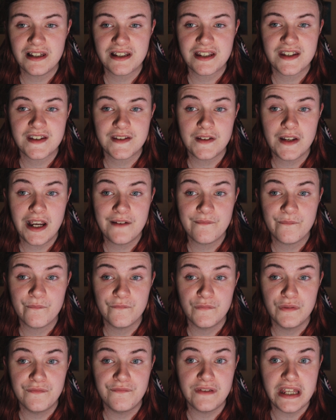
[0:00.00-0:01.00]
let's start
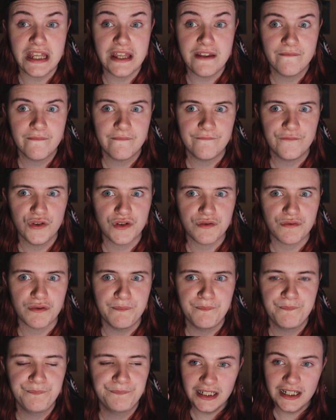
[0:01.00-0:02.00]
with the first
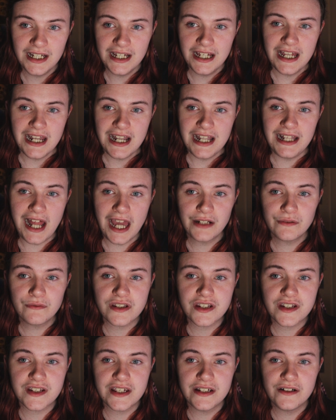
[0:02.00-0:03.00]
one.
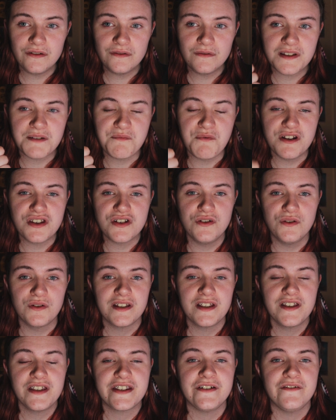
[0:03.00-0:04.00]
Language skills when
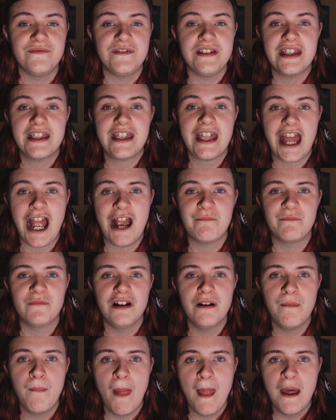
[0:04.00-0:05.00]
talking to the
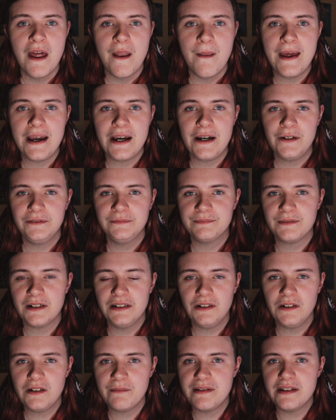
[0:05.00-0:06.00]
camera. Now,
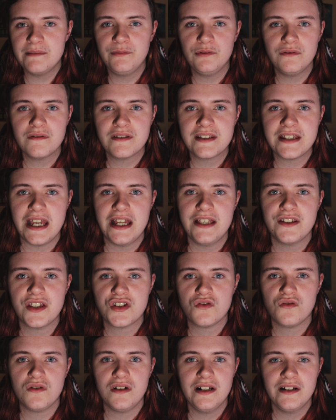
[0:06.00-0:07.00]
a lot of people tend to
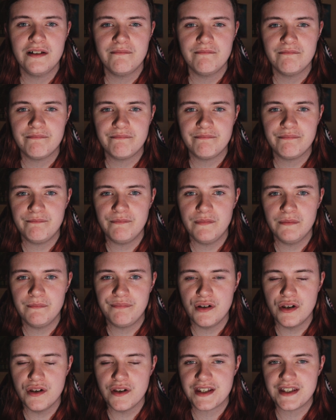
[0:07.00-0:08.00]
try and
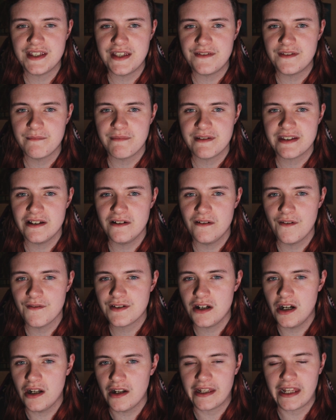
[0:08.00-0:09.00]
personate
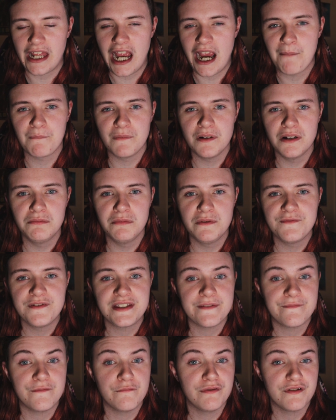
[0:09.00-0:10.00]
themselves on a camera with a
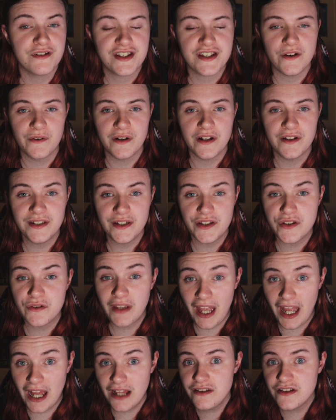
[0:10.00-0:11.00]
different persona. Now, you
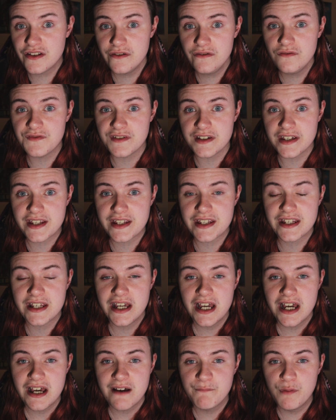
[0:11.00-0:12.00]
can do this,
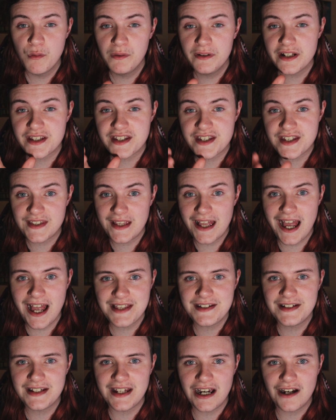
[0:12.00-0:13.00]
but when it's
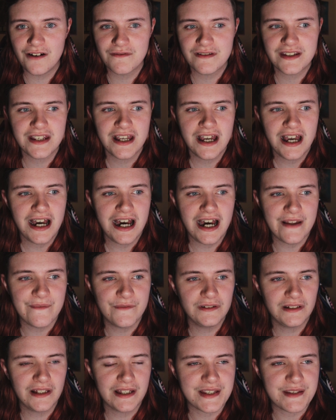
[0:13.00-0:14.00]
starting out, I
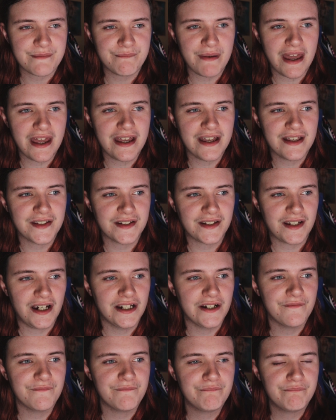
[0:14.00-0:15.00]
feel like it's better to
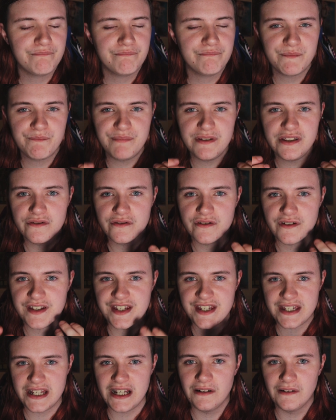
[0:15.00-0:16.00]
kind of be
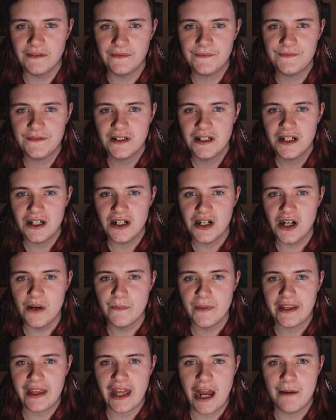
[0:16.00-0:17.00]
yourself
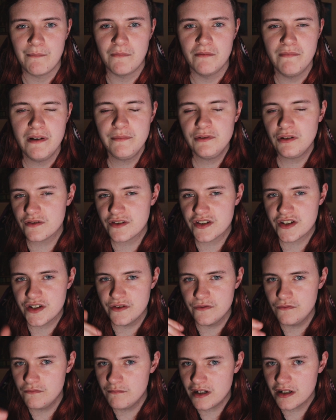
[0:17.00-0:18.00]
on the camera. Maybe not
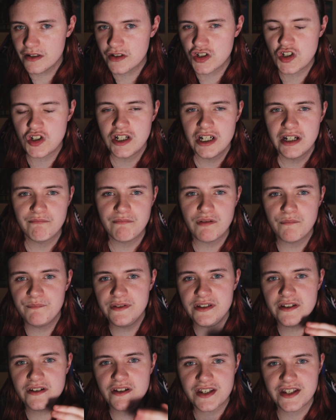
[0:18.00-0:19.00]
too much, but
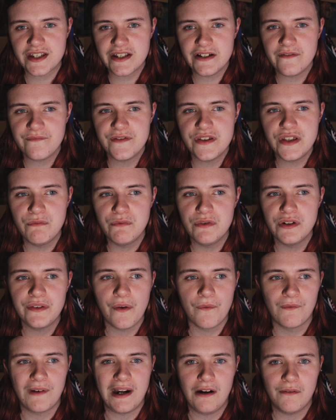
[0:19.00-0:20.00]
be yourself that you
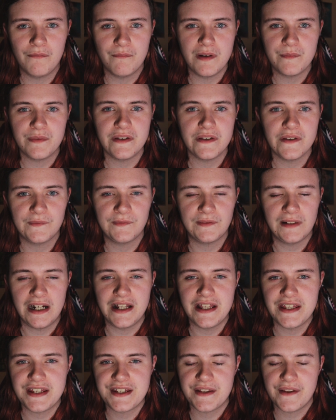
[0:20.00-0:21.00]
would around maybe your
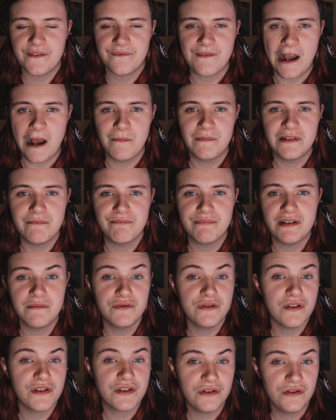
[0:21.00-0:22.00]
friends and your family and
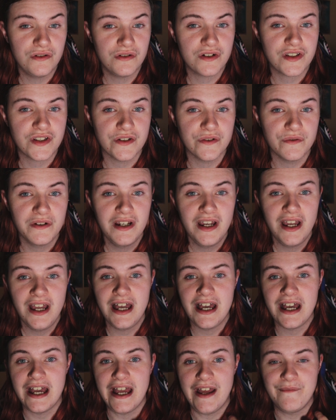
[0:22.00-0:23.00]
people you talk to.
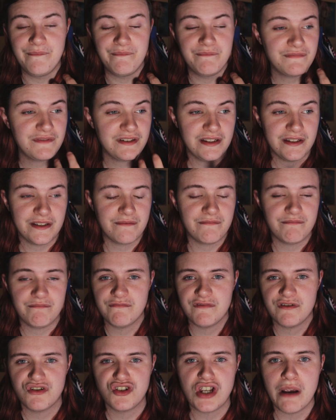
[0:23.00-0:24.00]
And it
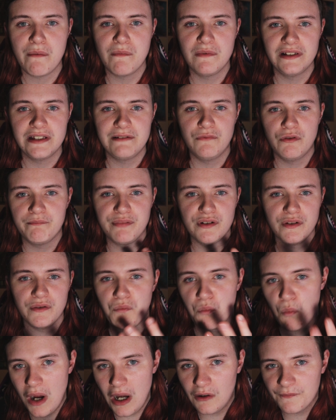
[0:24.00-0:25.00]
generally will
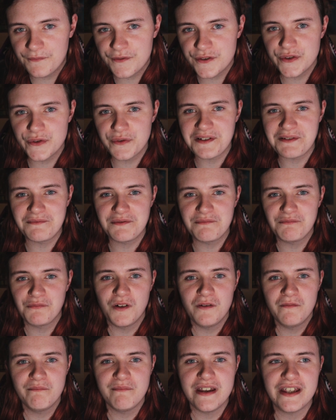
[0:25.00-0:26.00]
bode well for you and
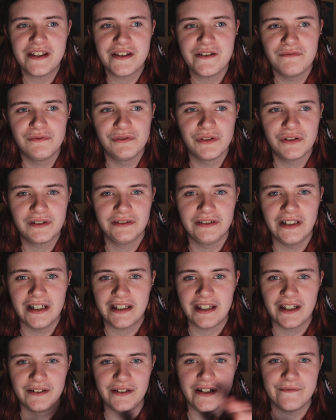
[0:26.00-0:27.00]
won't make you look
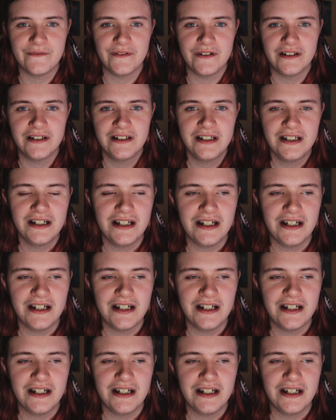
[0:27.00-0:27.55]
like another